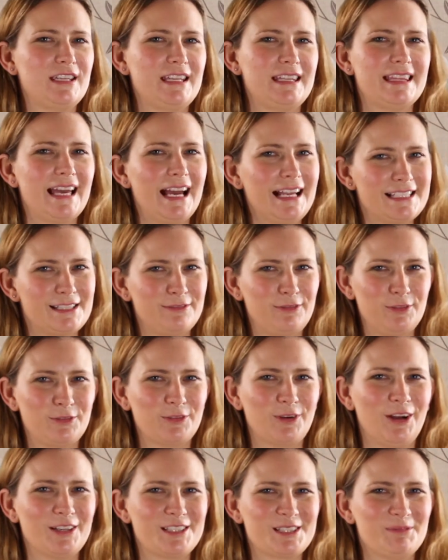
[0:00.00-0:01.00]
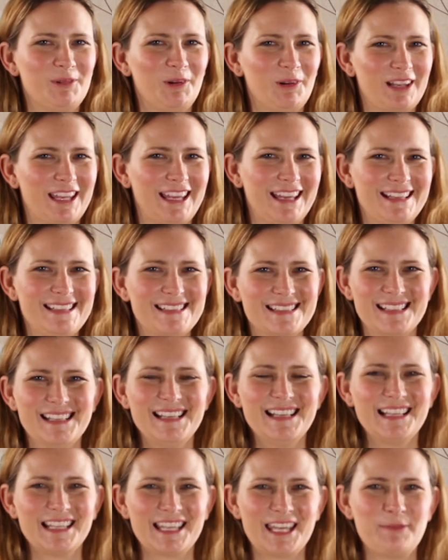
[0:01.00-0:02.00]
need that if you've got small kids.
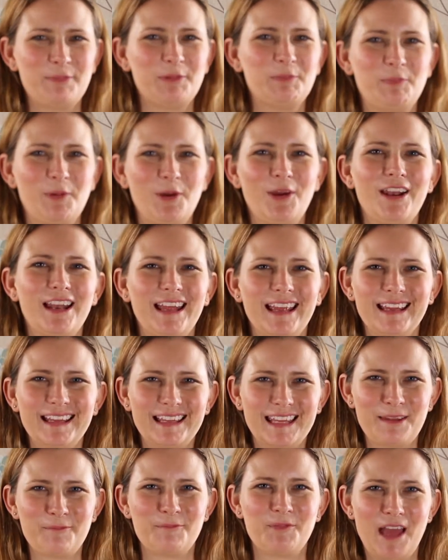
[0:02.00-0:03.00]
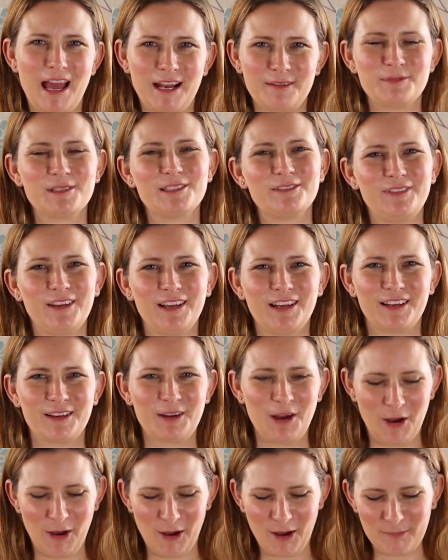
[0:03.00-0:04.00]
Keep it burning, keep the atmosphere
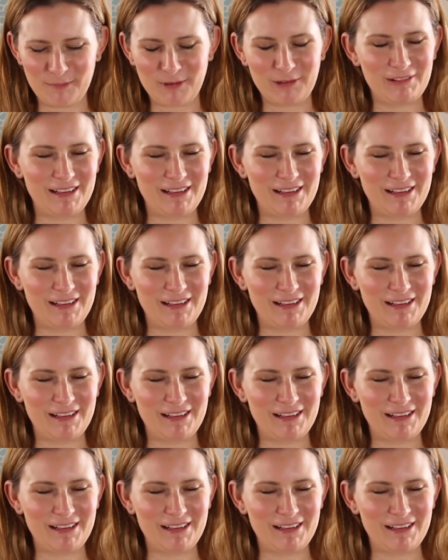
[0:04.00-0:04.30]
calm and